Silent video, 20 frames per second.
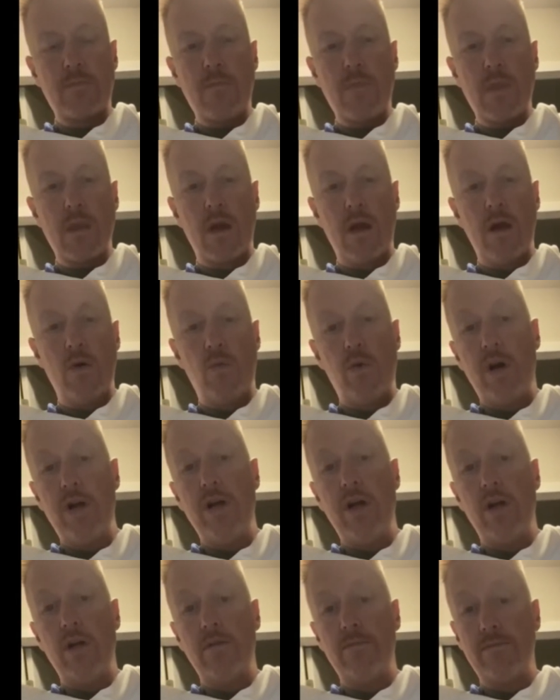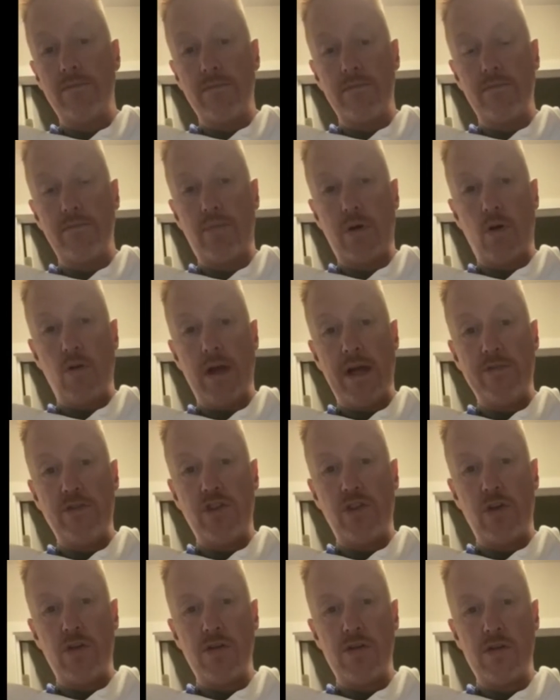wear your pro-life
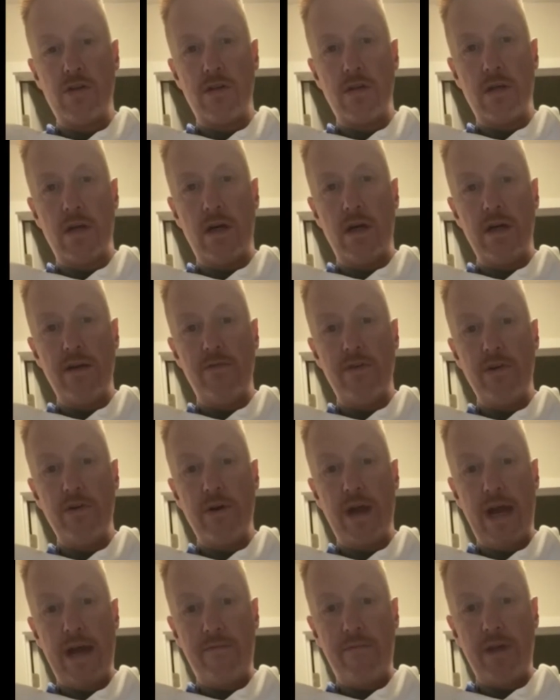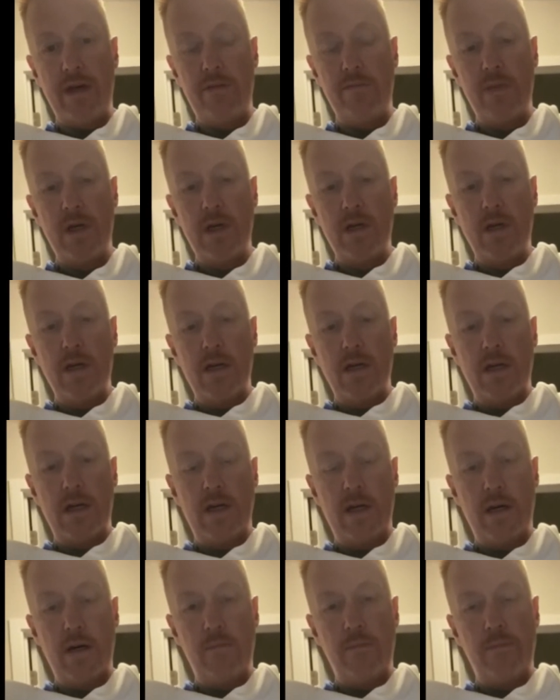shirts if you have them.
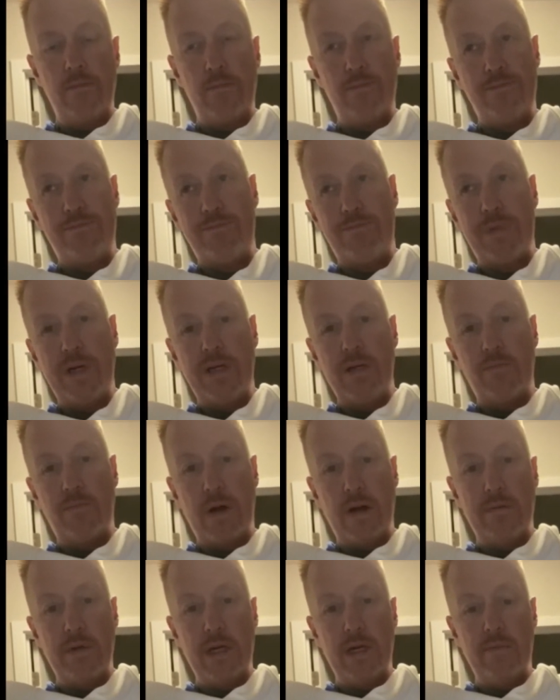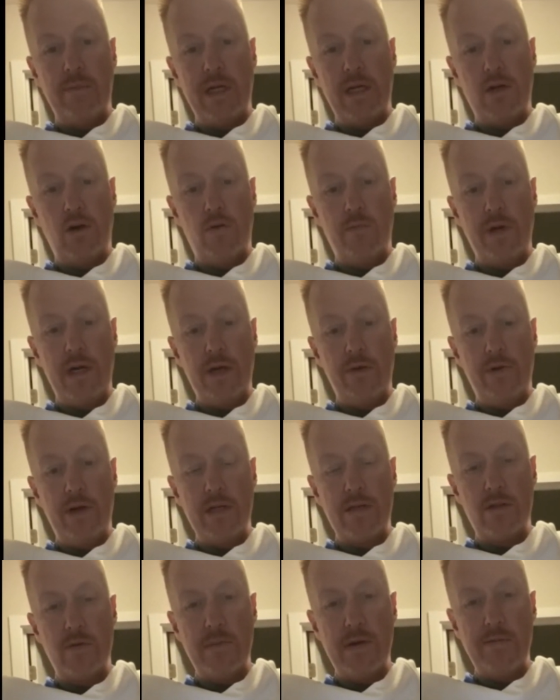But you're probably going to be at home anyway,
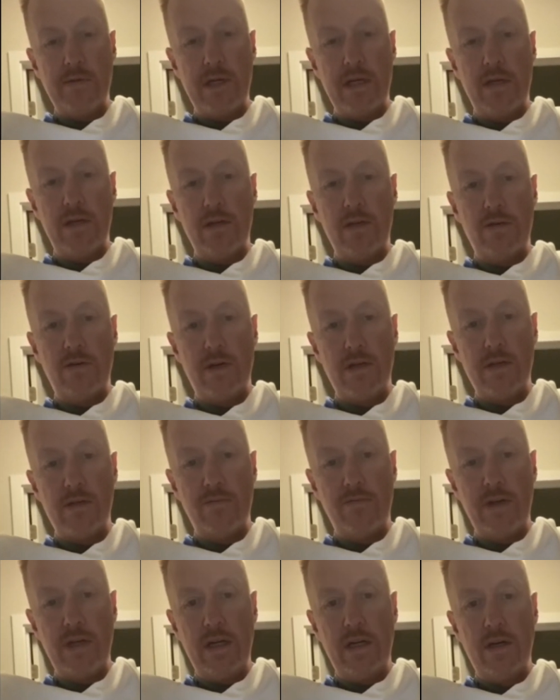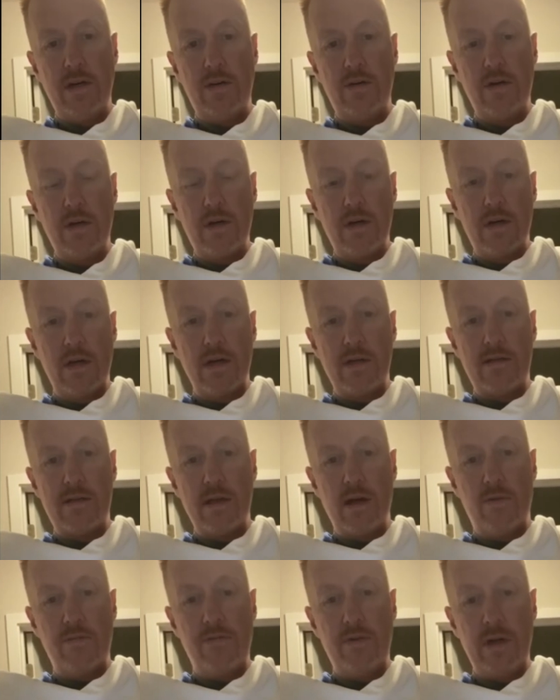so maybe you can do it as a video, a
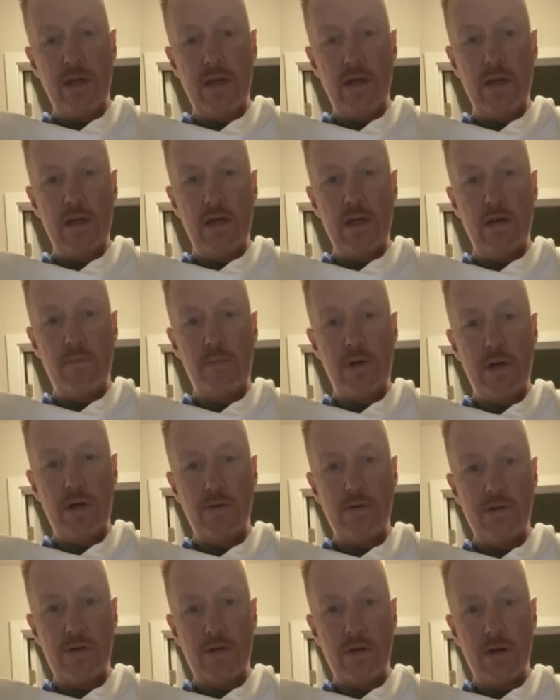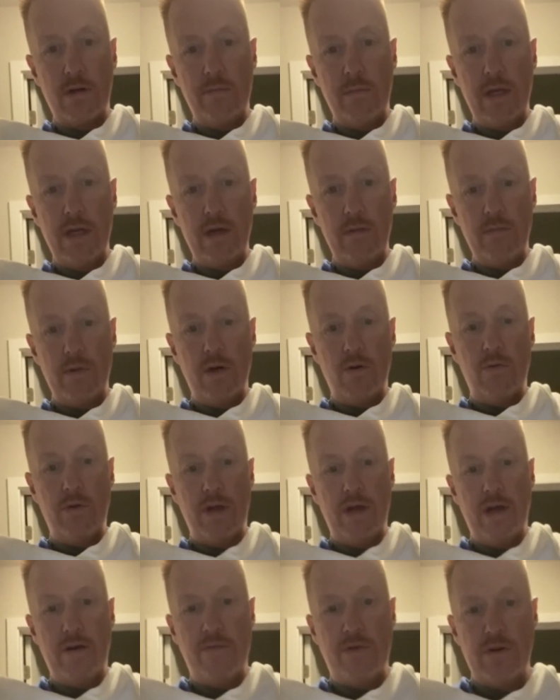selfie, a post, a meme, or
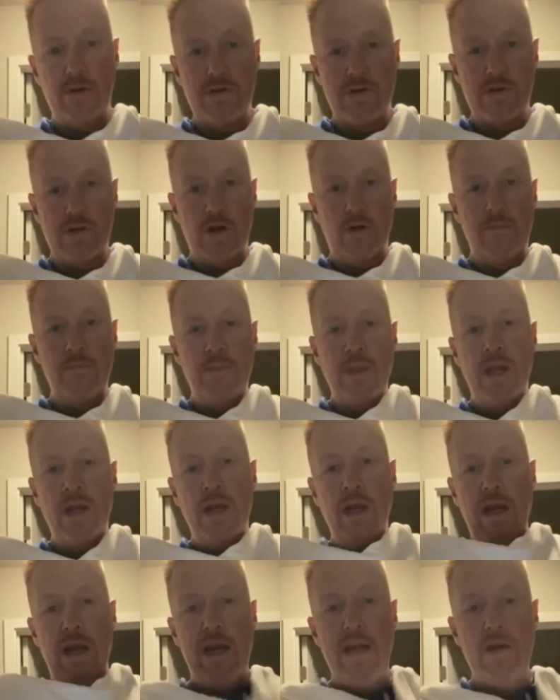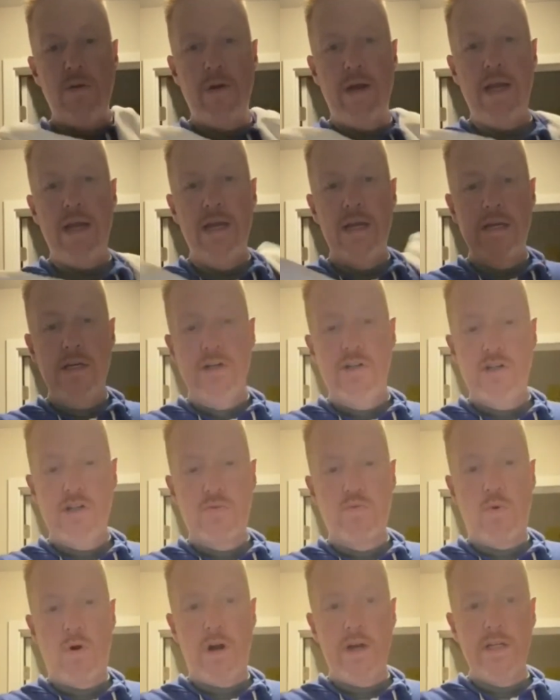whatever. So anyway,
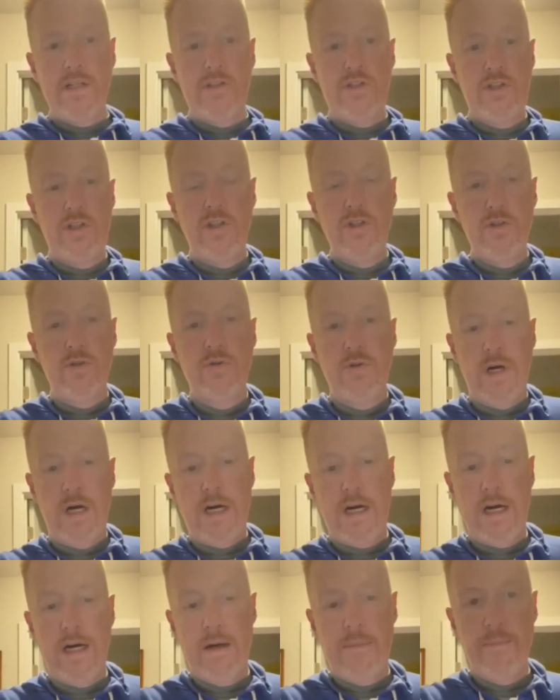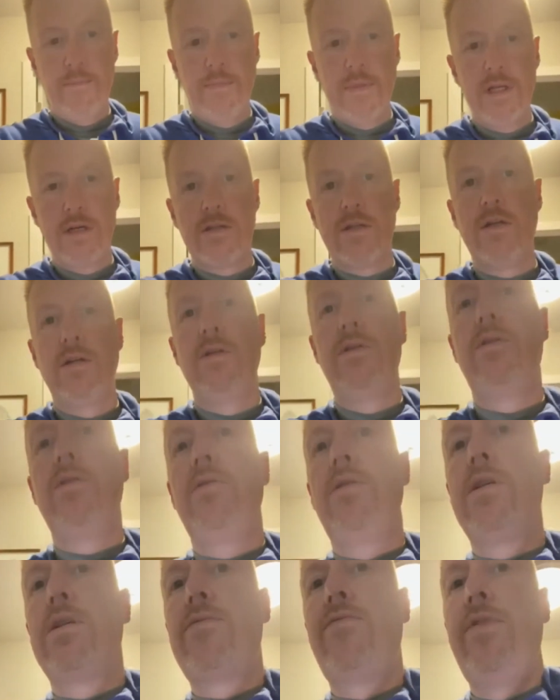just wanted to do
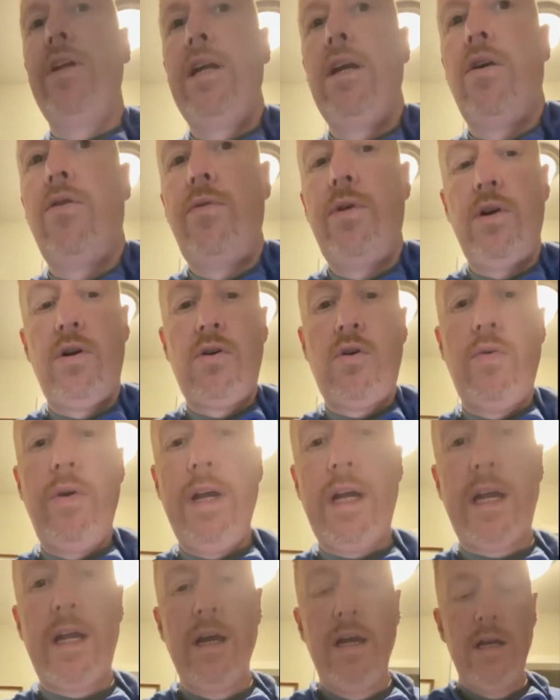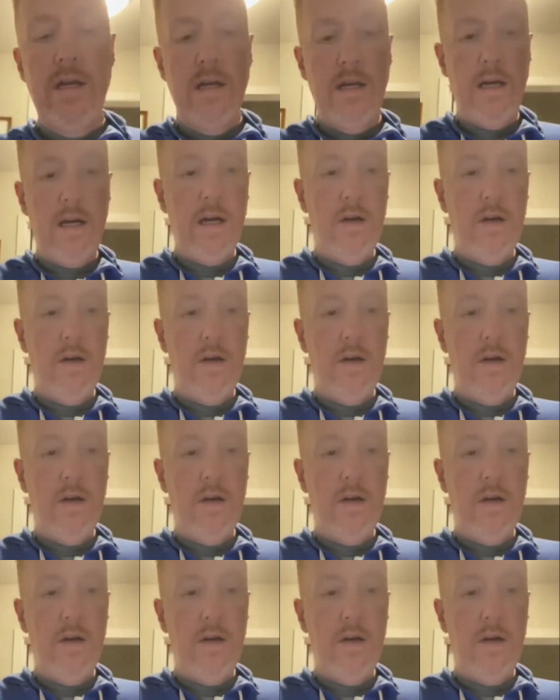this video real quick. We'll